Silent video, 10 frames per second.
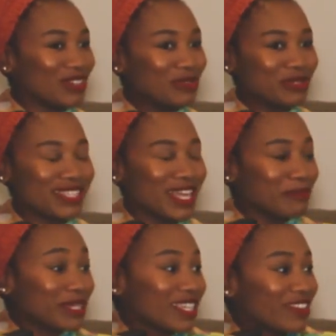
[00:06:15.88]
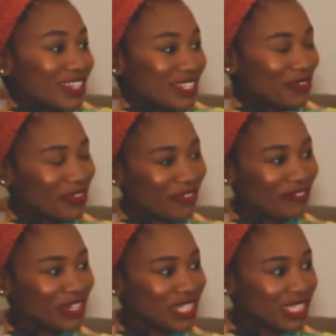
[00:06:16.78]
So you see a Maserati for the
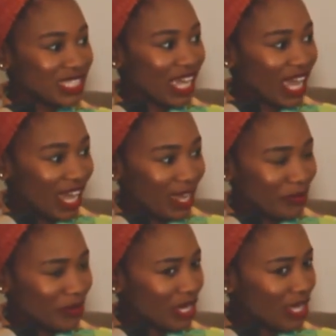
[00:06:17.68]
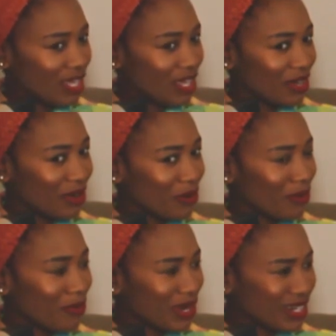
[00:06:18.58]
first time. You're like,
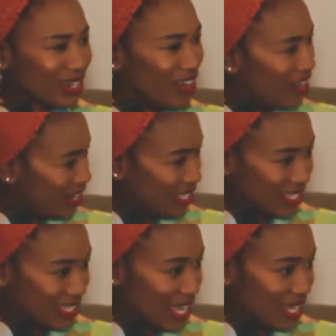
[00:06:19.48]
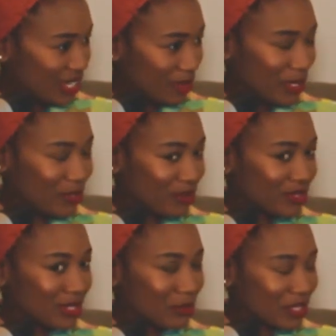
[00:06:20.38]
what car is that? I mean, you
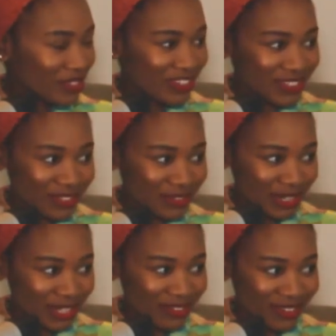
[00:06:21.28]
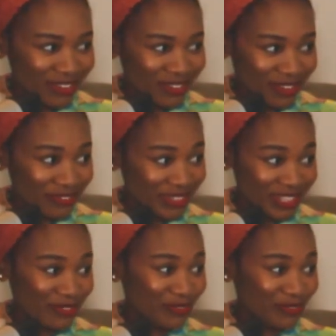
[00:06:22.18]
don't see Maseratis running around often.